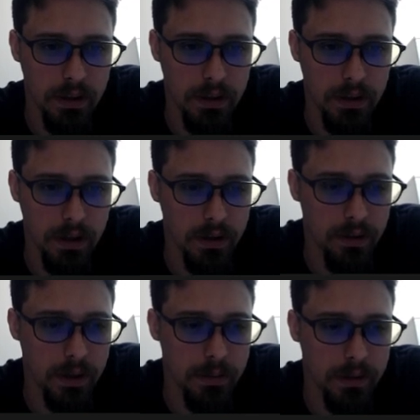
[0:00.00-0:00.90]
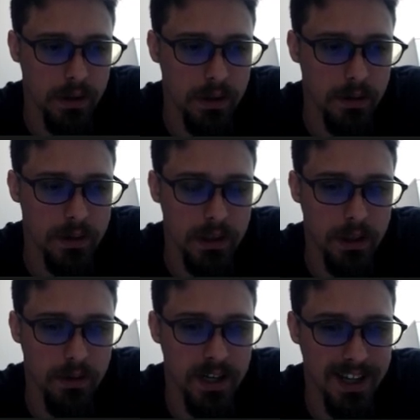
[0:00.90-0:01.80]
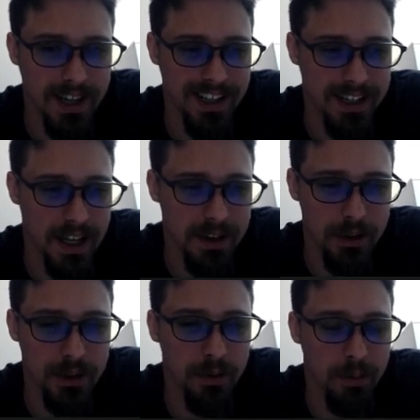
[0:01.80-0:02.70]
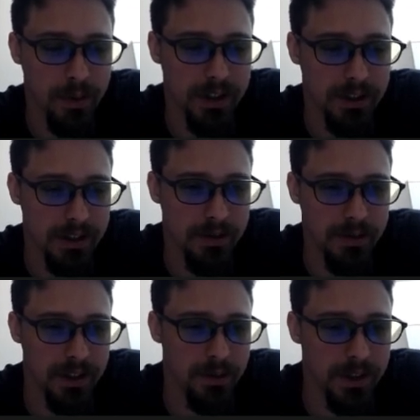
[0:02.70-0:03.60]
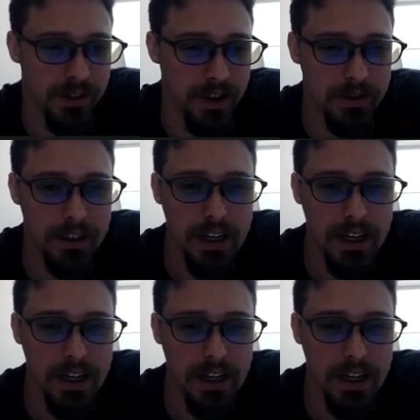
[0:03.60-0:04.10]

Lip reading: don't know what I'm saying. I'm just giving, there's no point to this video whatsoever.